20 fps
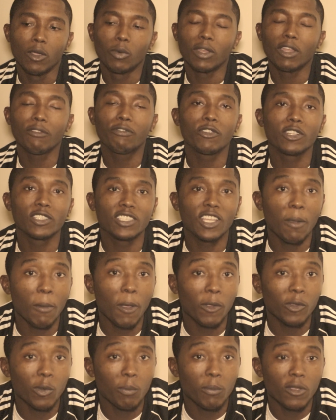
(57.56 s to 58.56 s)
When I first came
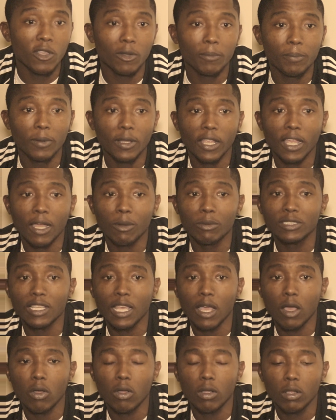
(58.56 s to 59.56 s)
out with the Mill Plan, I was
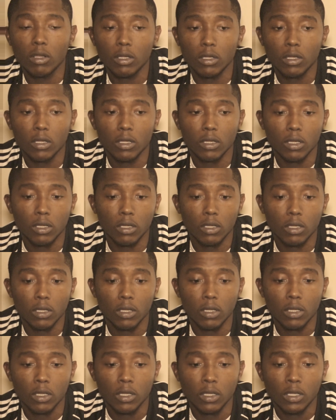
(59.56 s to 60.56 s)
out
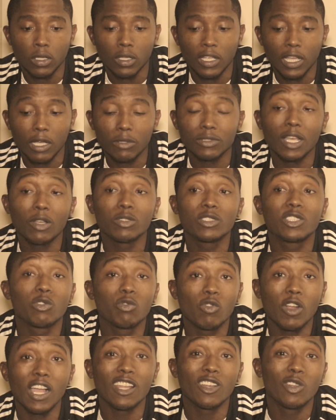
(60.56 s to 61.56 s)

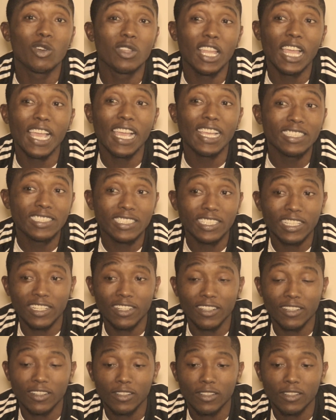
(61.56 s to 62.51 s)
Toronto last year.